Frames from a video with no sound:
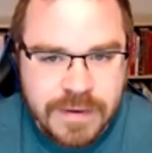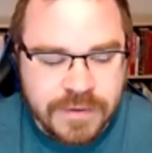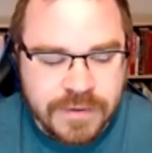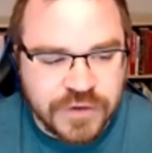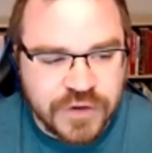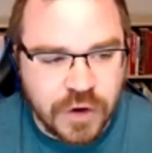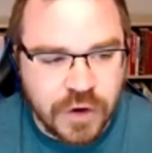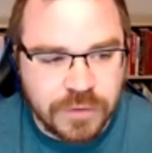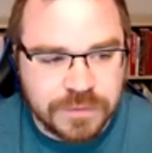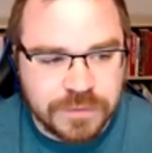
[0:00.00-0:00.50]

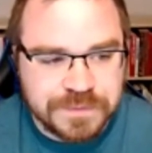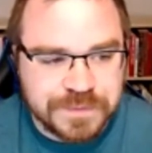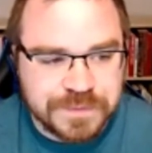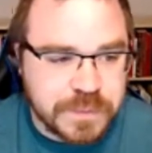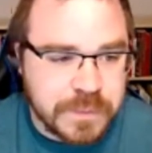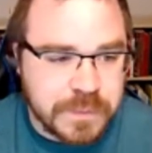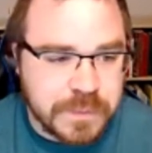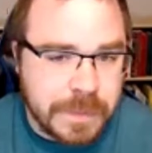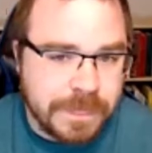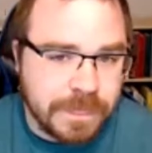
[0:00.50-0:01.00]
So
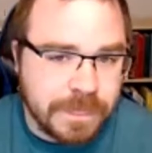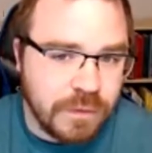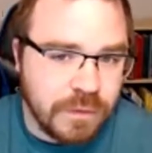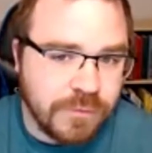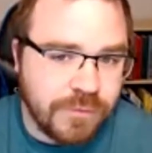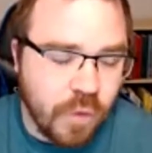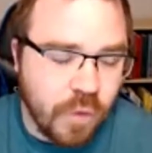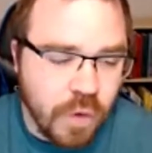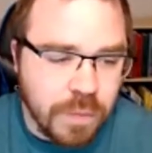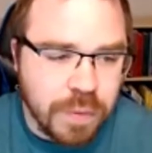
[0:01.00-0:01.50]

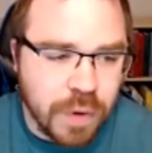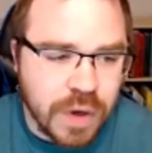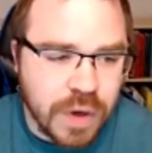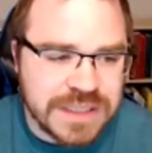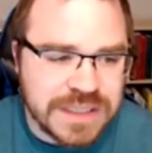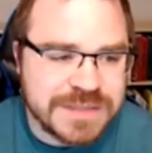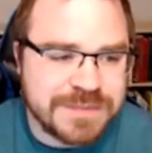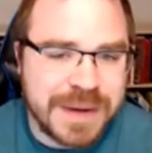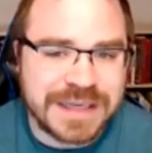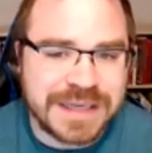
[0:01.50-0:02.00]
for
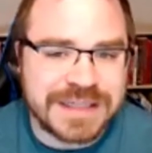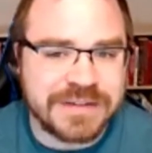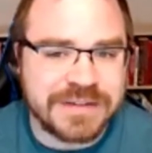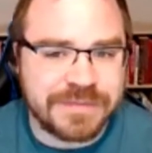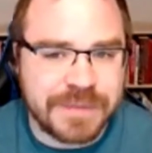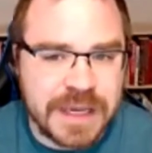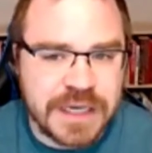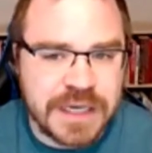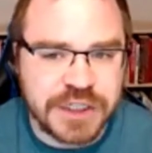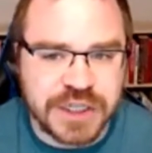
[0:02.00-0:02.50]

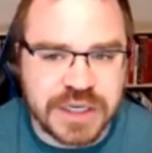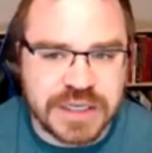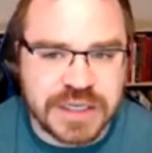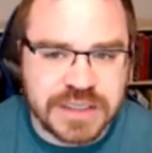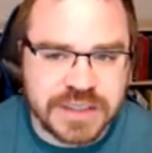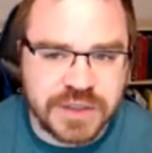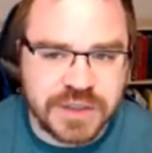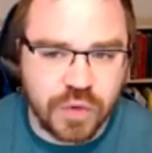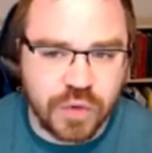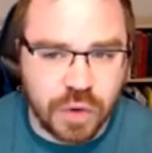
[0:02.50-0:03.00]
prospective
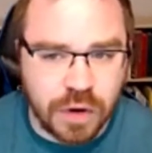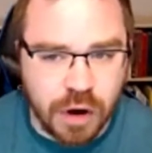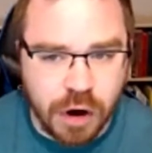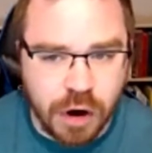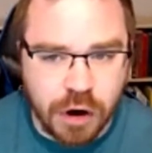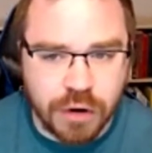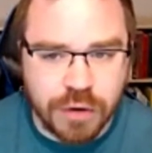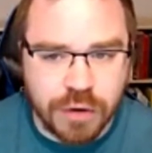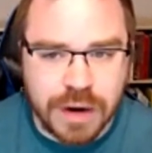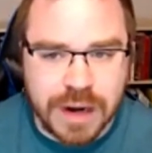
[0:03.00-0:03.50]
patients who are
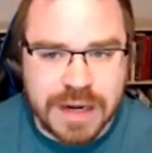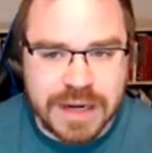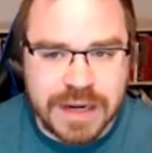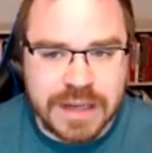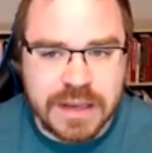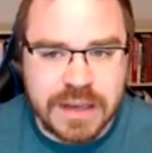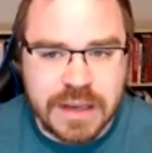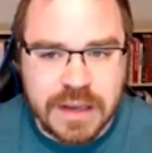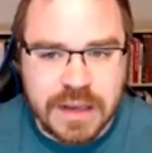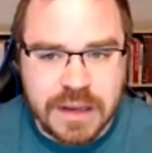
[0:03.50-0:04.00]

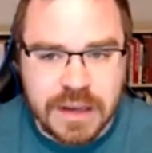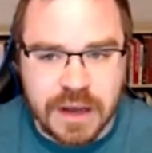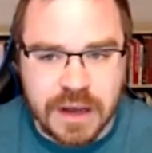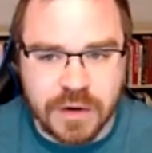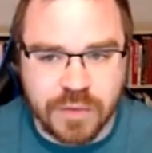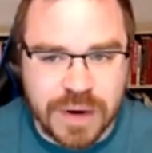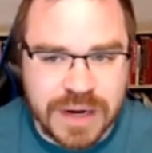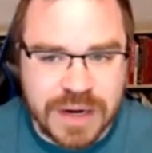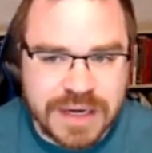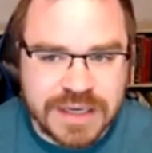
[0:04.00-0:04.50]
already
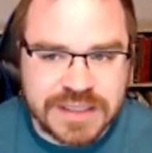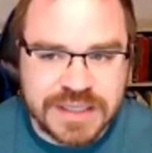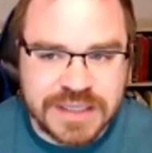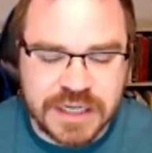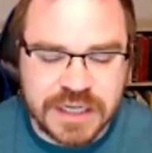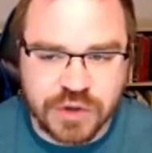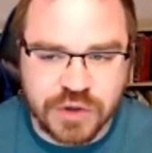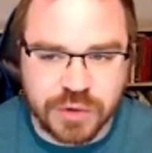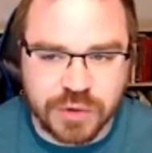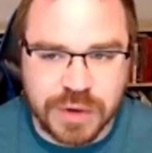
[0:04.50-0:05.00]
ready to
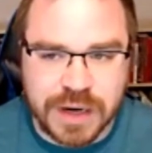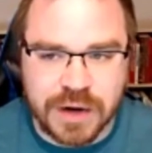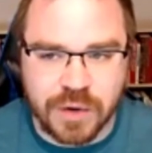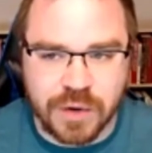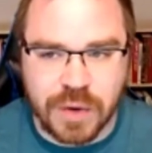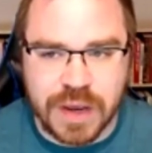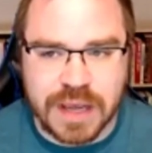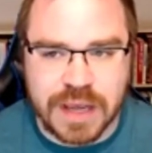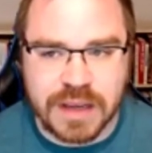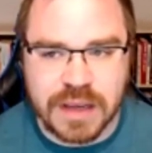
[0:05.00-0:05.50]
schedule right
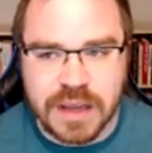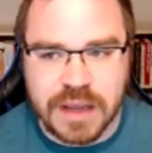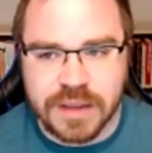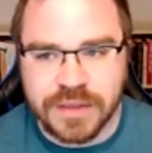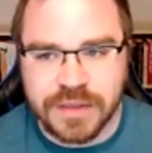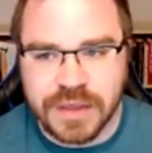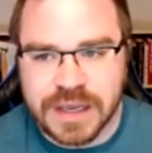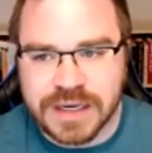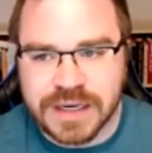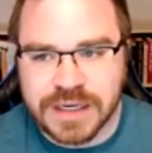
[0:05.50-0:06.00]
away,
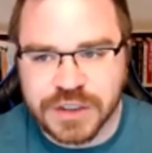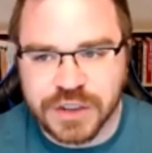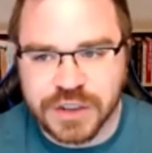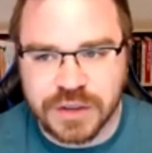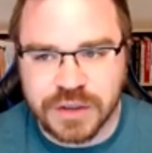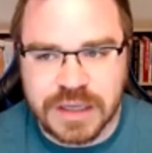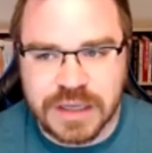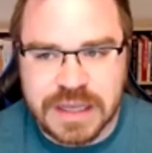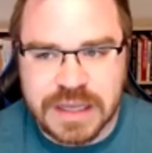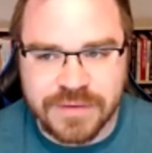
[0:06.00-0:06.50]
the
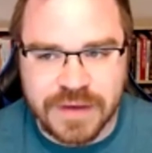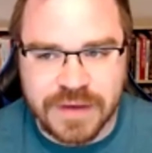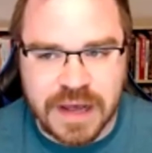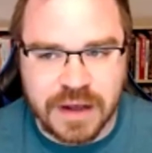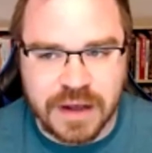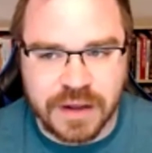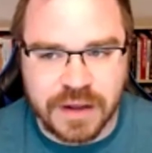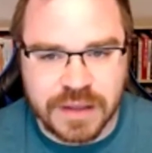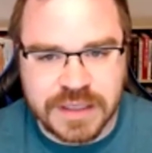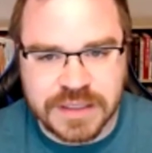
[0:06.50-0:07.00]
initial
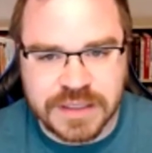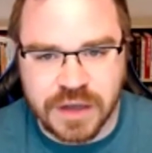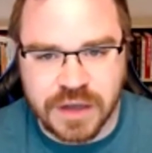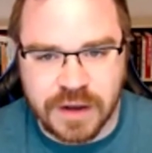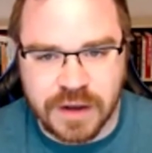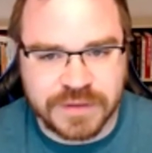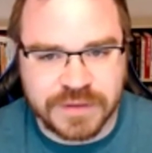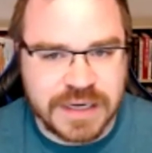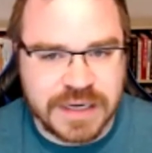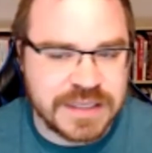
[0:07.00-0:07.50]
eval is
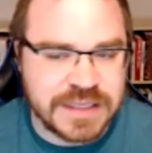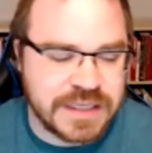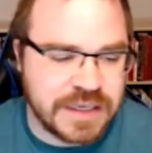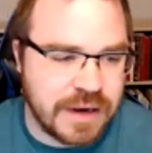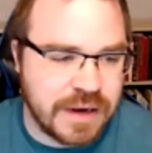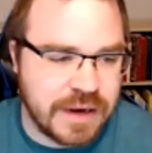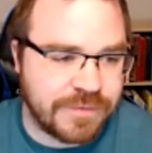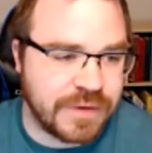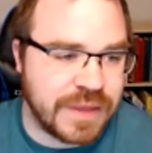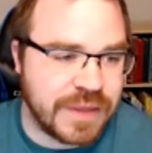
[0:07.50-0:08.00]
often easy
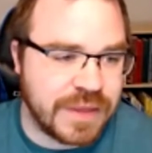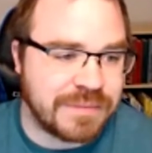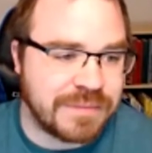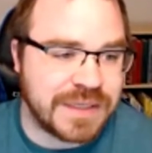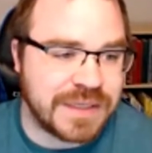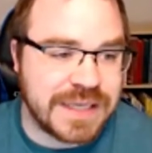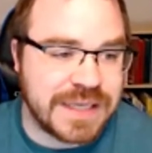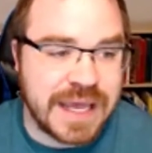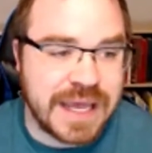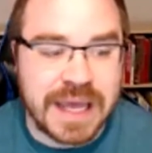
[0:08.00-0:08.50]
enough for them
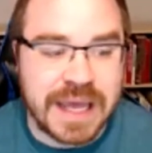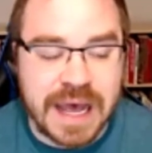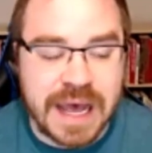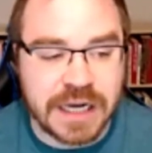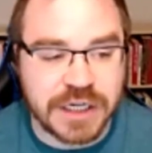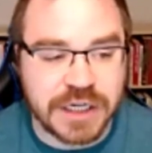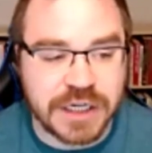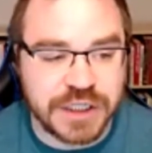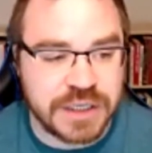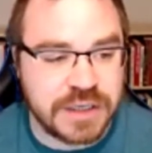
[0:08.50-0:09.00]
to take
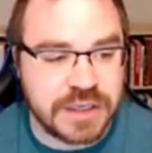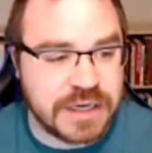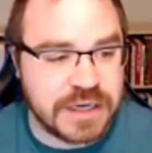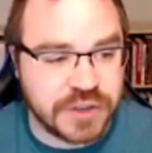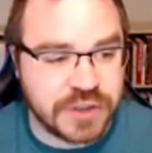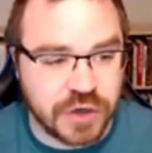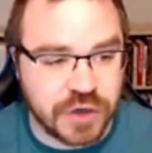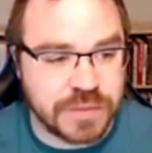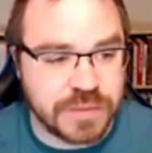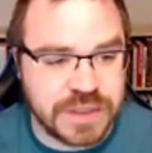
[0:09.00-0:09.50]
action in
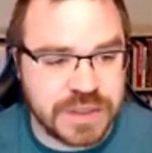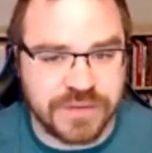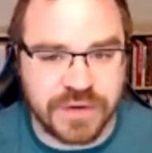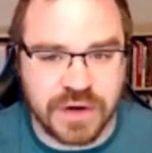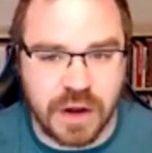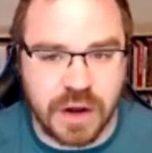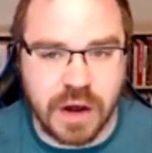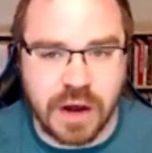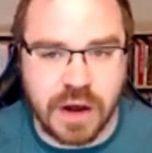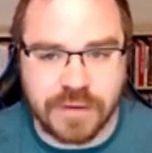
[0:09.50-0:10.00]
terms of
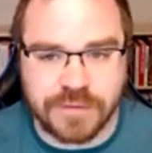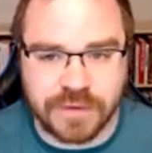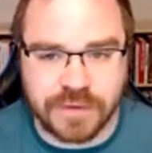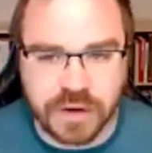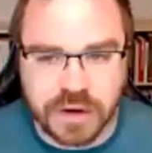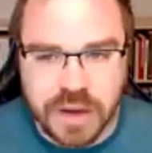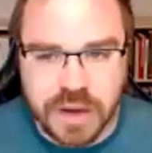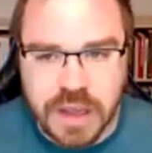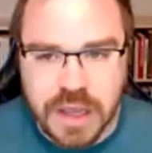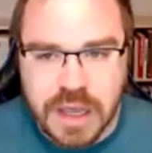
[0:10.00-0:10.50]
an
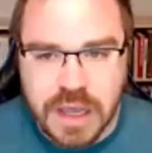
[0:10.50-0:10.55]
offer.